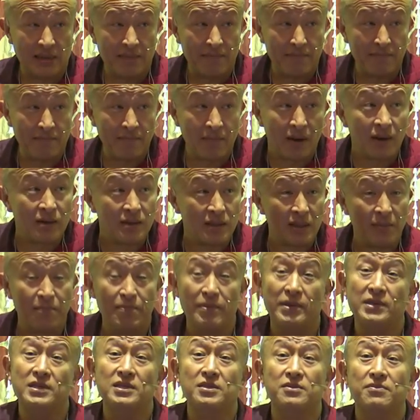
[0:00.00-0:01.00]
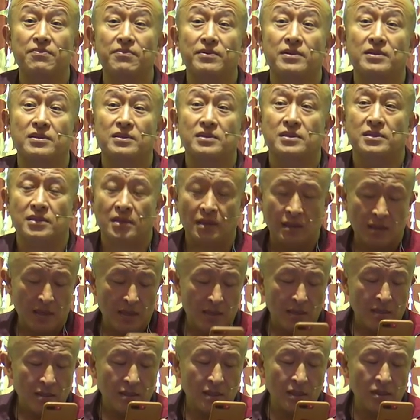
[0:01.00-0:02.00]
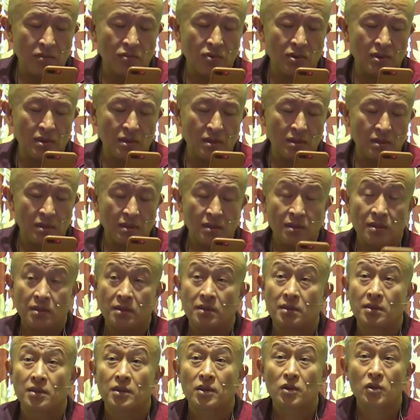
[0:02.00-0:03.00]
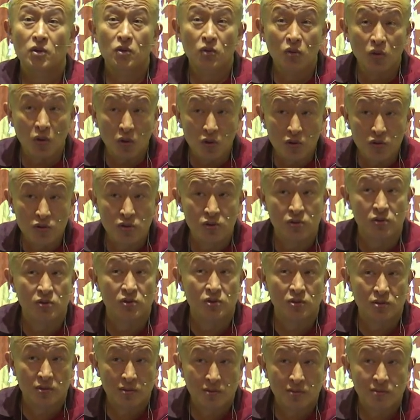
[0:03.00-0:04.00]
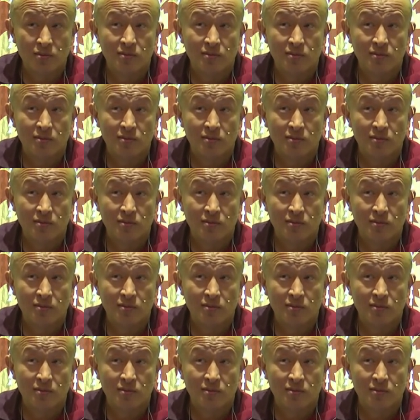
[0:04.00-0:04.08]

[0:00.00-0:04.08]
among the participants, there were ghosts.